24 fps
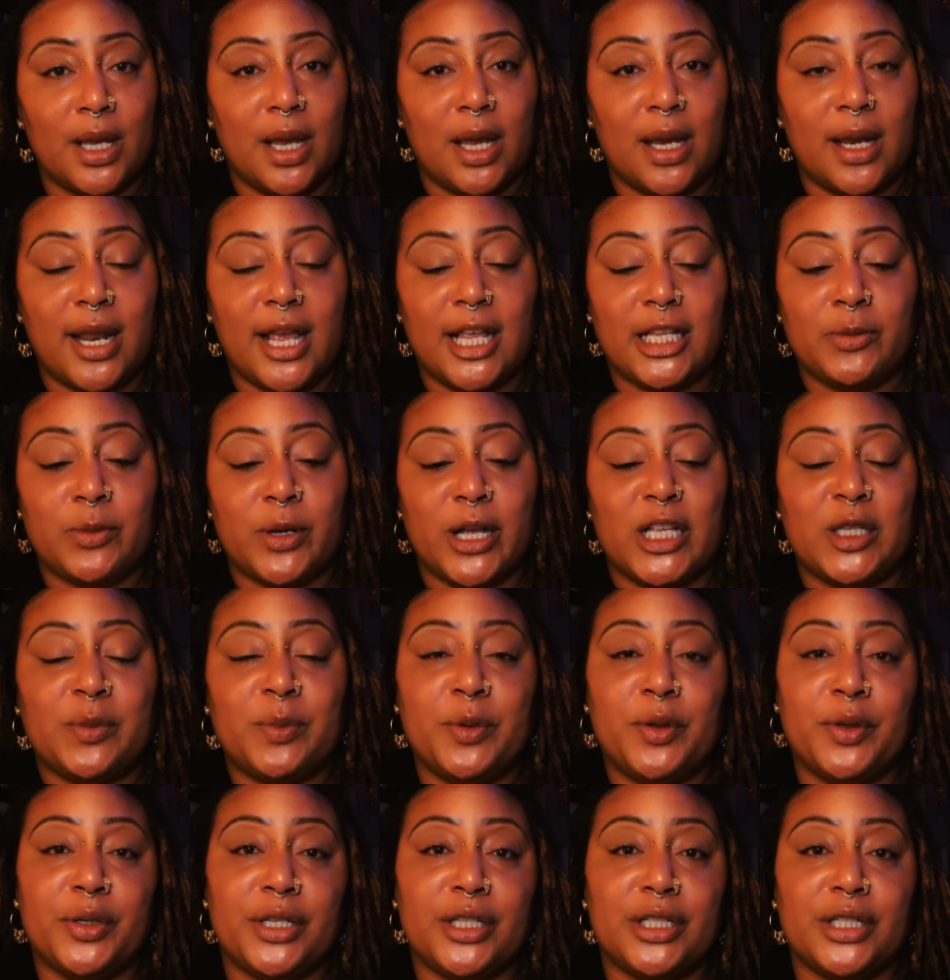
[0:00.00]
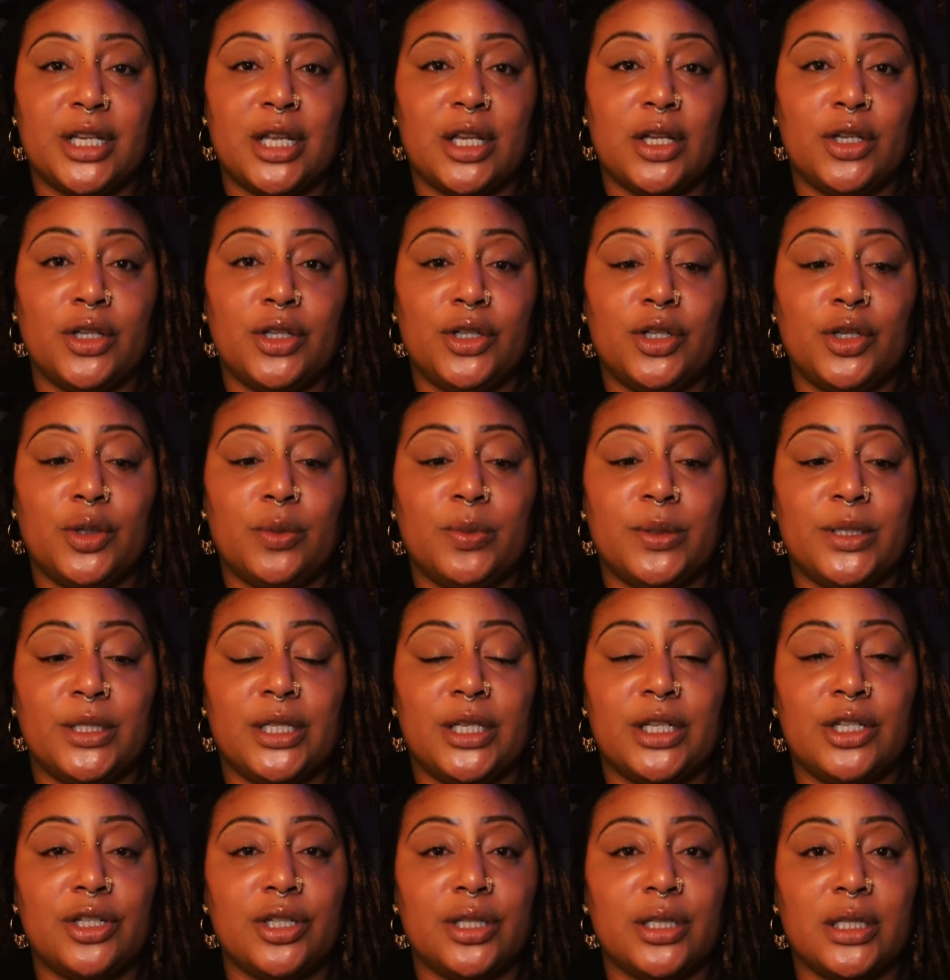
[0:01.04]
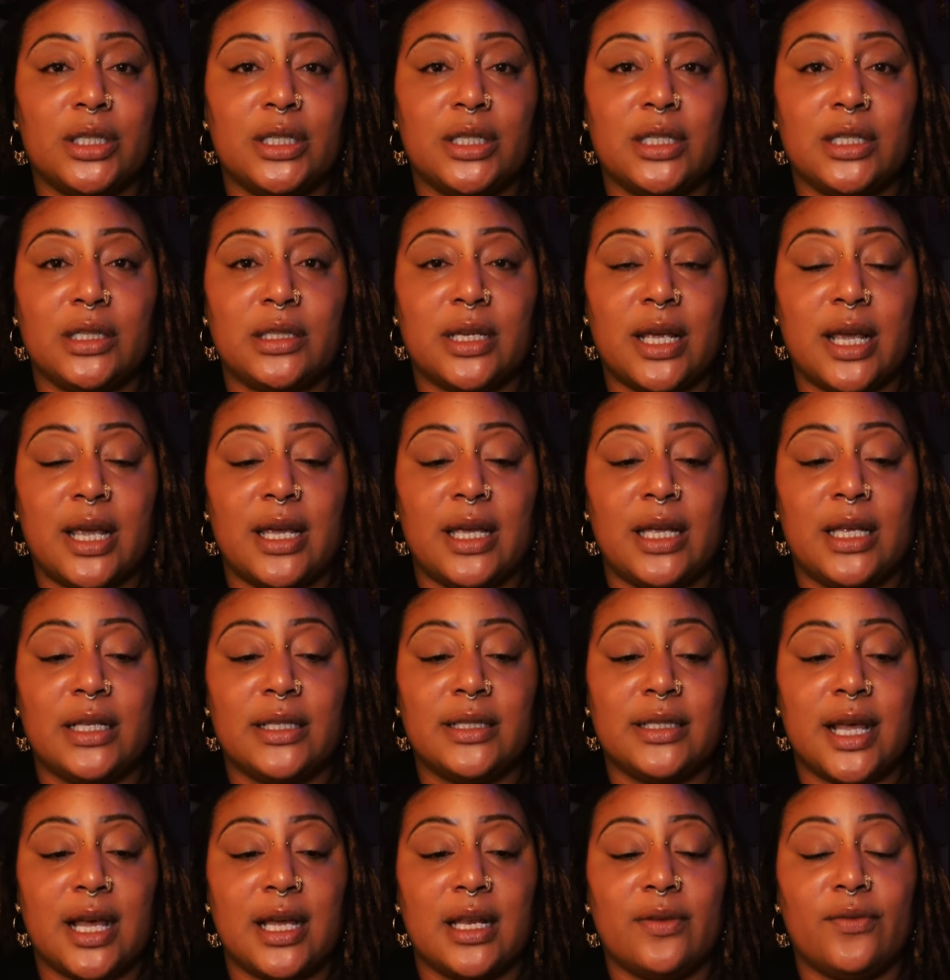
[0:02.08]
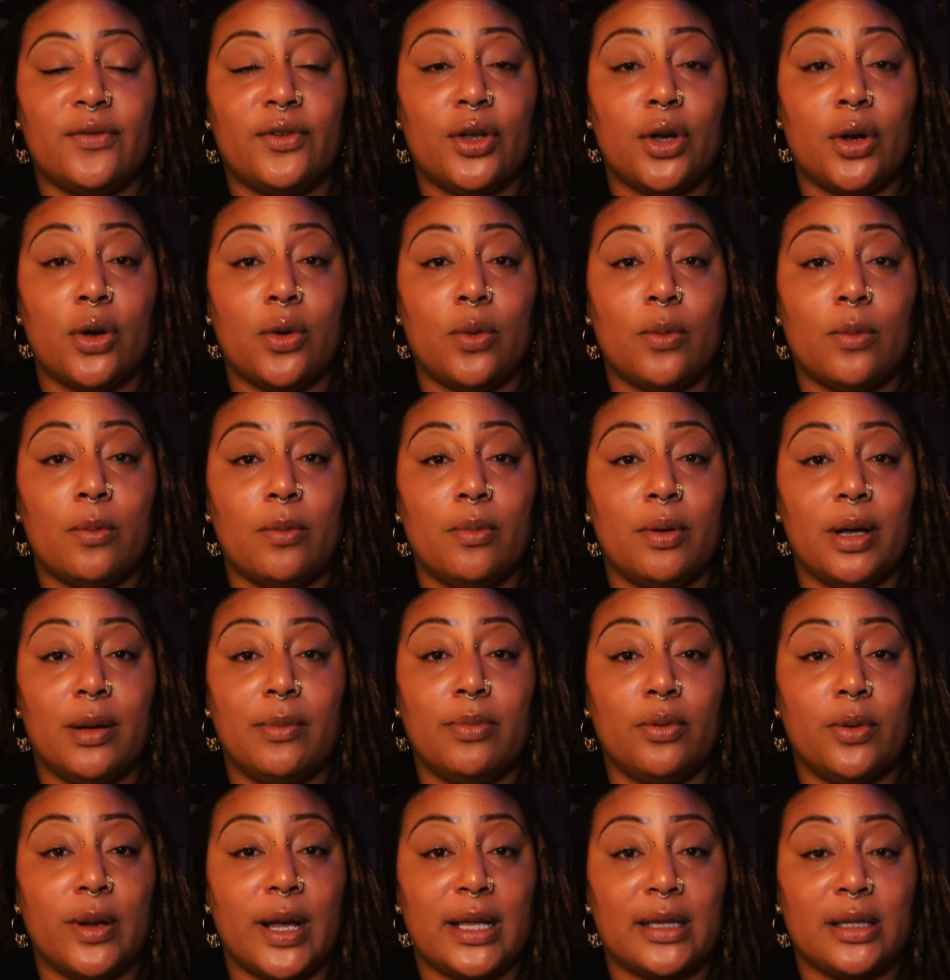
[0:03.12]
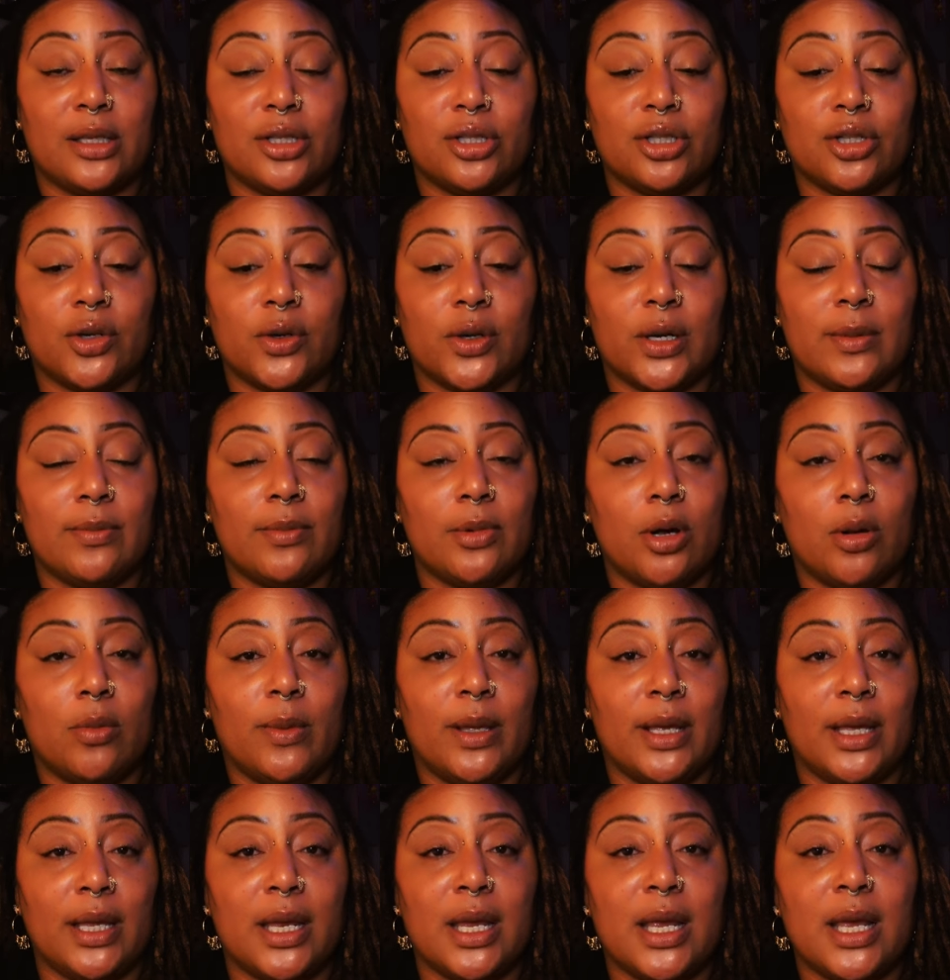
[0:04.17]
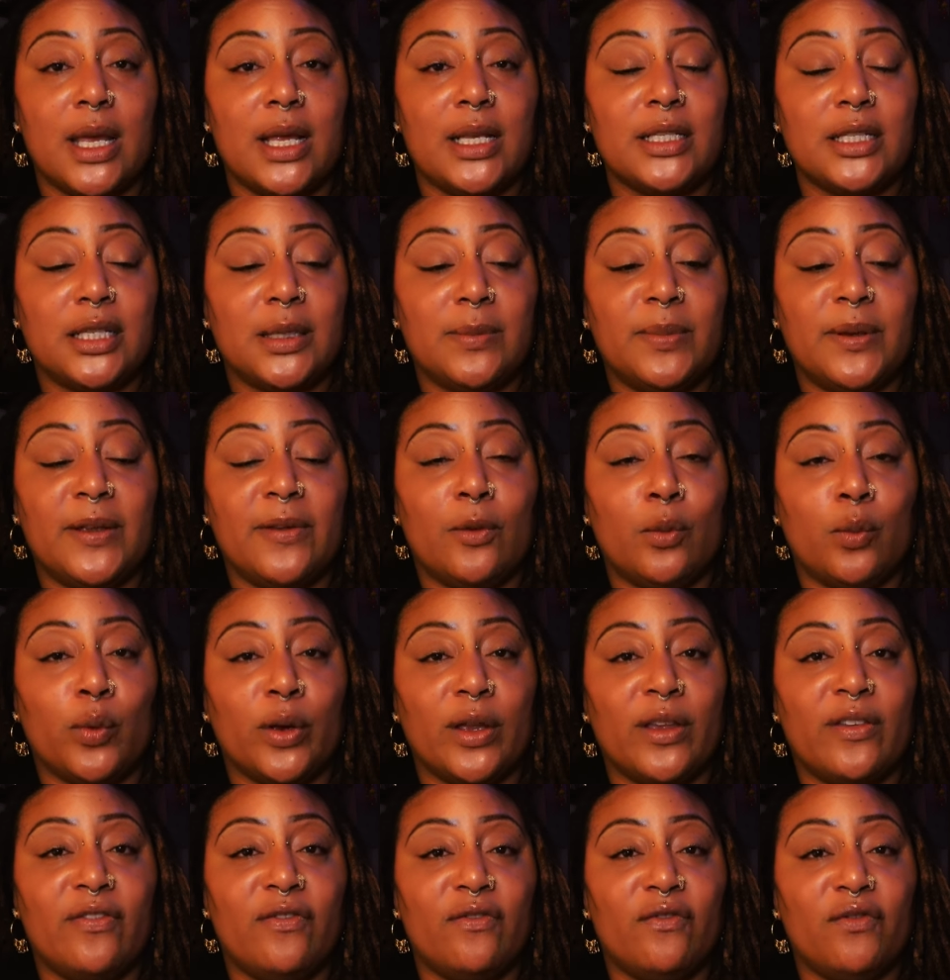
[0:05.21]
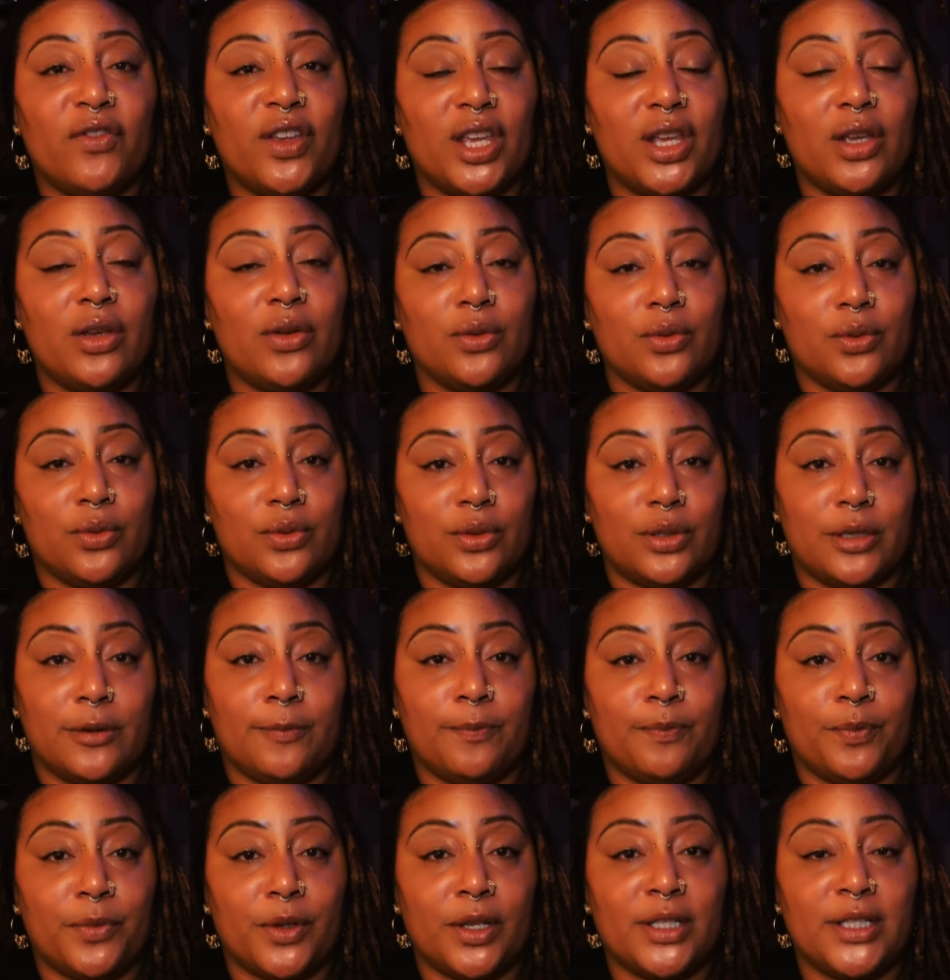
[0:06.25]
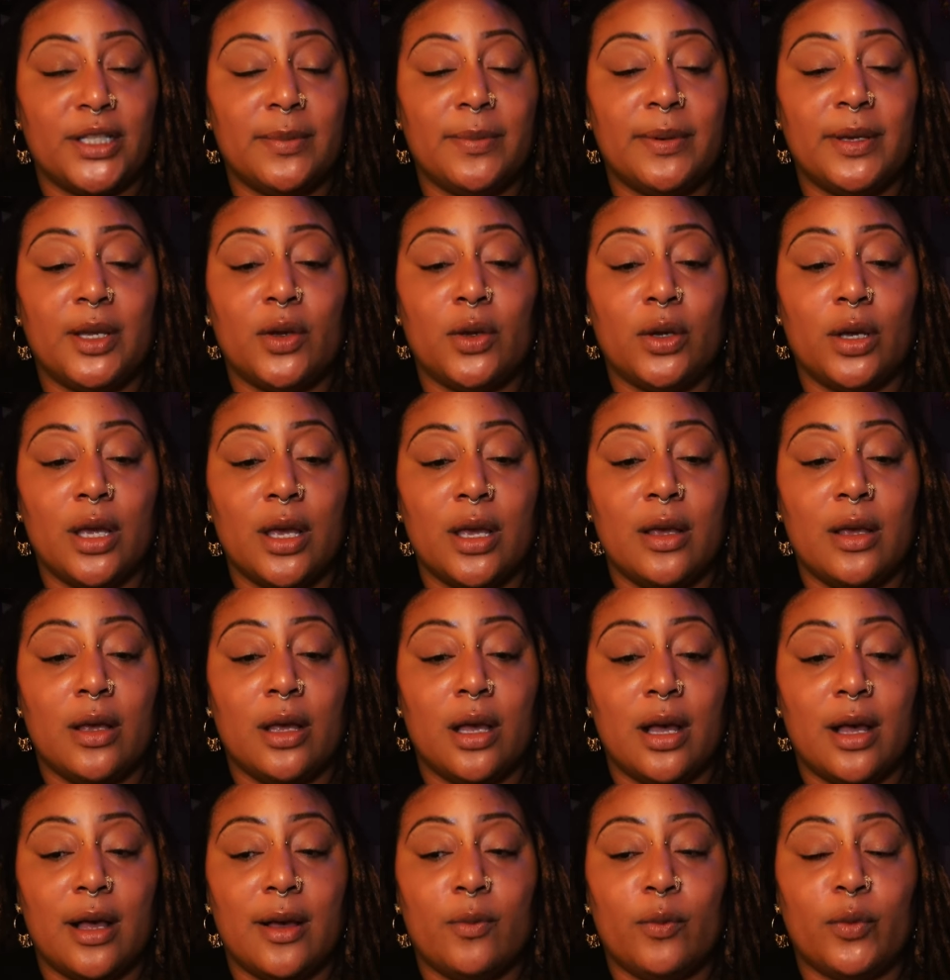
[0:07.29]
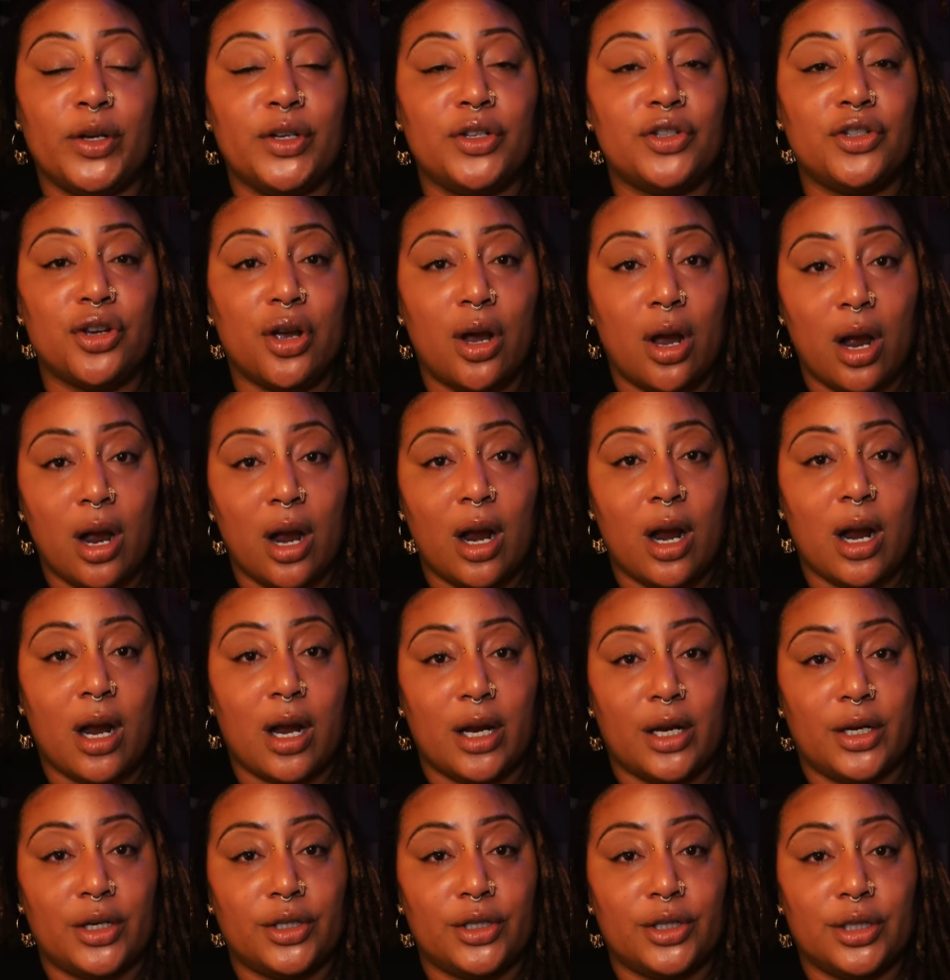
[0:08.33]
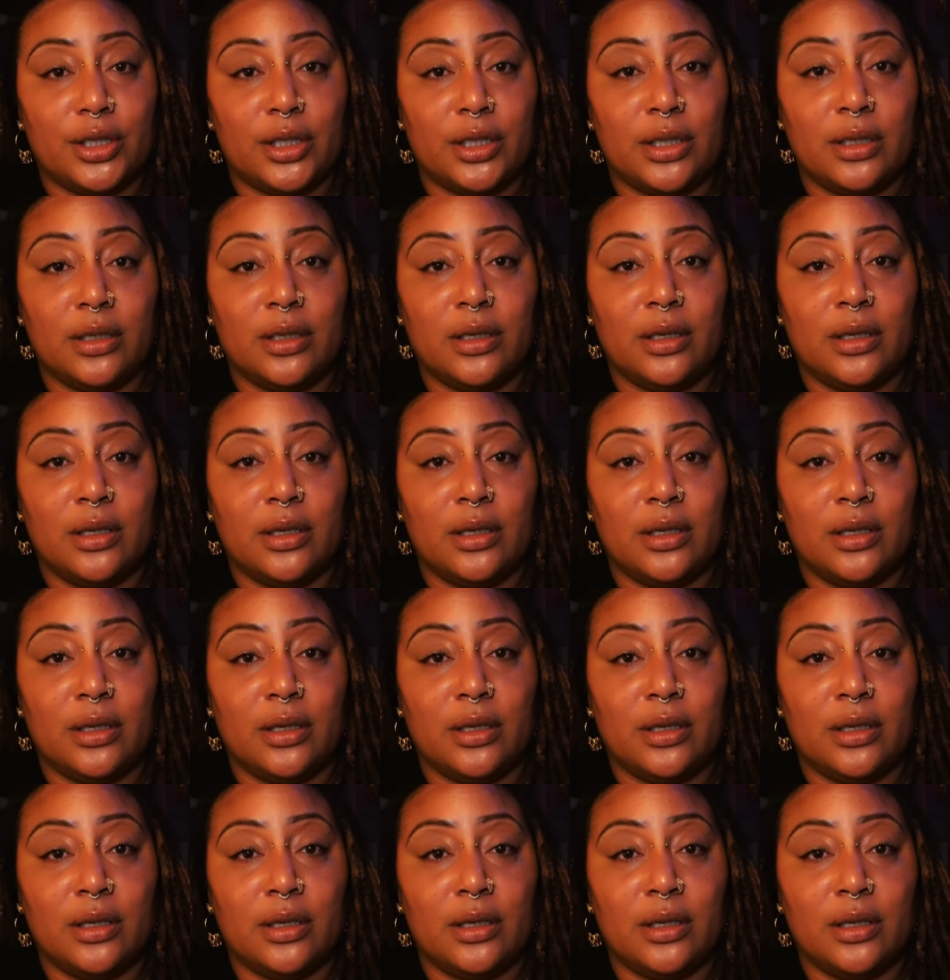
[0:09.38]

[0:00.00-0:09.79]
And that's why Spirit is telling you potentially to stay inside of your bubble at this current moment, to be refilled, to be recharged,